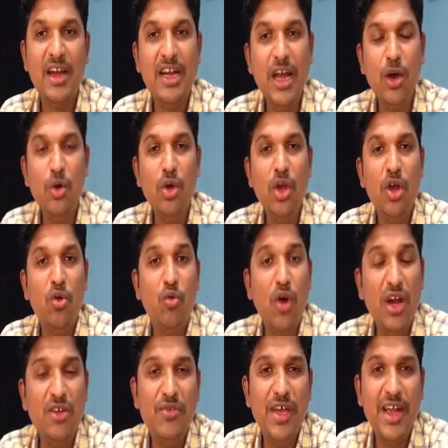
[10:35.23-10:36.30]
Now,
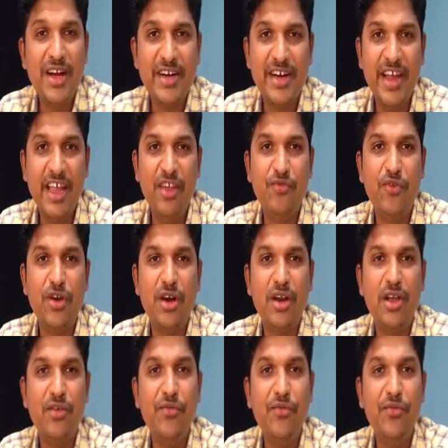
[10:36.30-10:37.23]
what we are trying for?